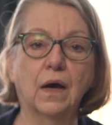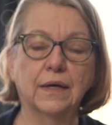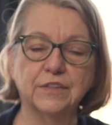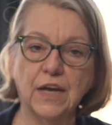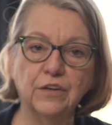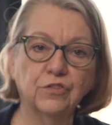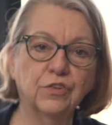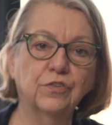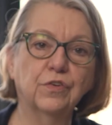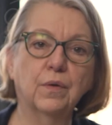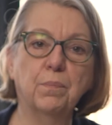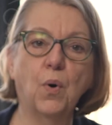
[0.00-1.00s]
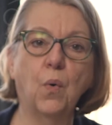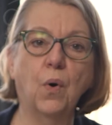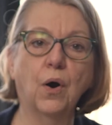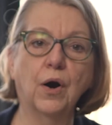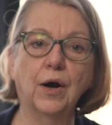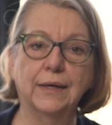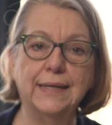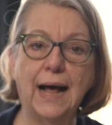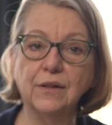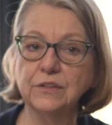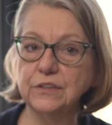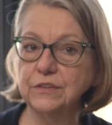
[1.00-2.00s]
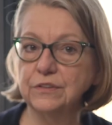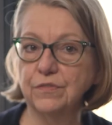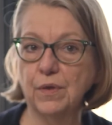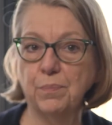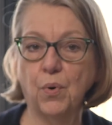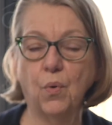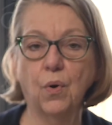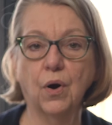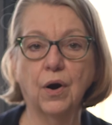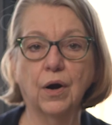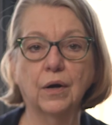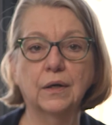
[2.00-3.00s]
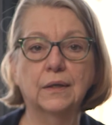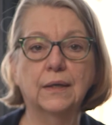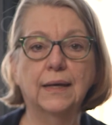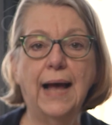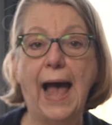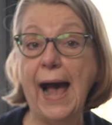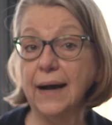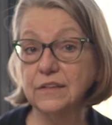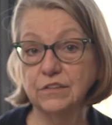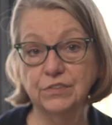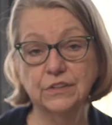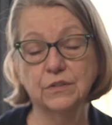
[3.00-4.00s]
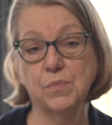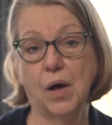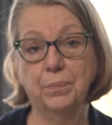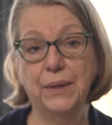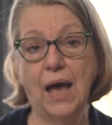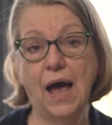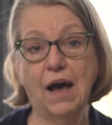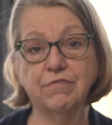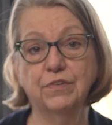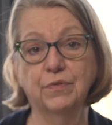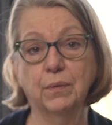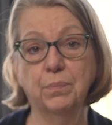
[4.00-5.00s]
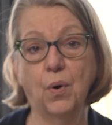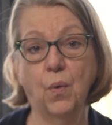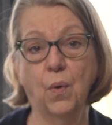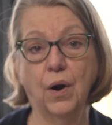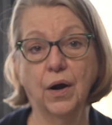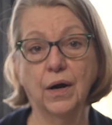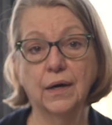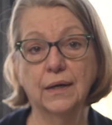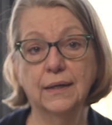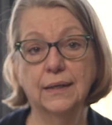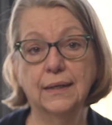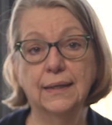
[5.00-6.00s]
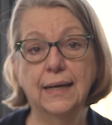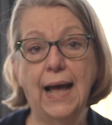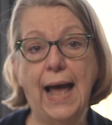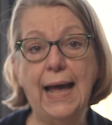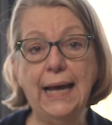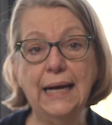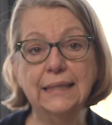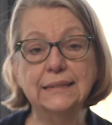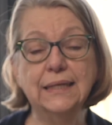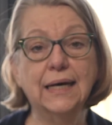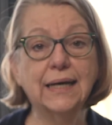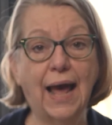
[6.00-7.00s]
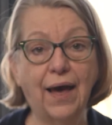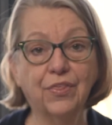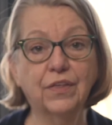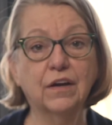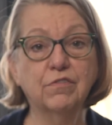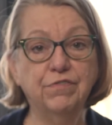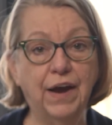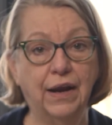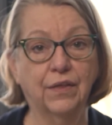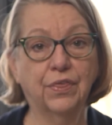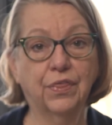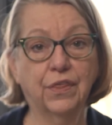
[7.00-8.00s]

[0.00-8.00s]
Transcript: attention to the poor, analysis of the poor, activism on behalf of the poor, and a Catholic faith.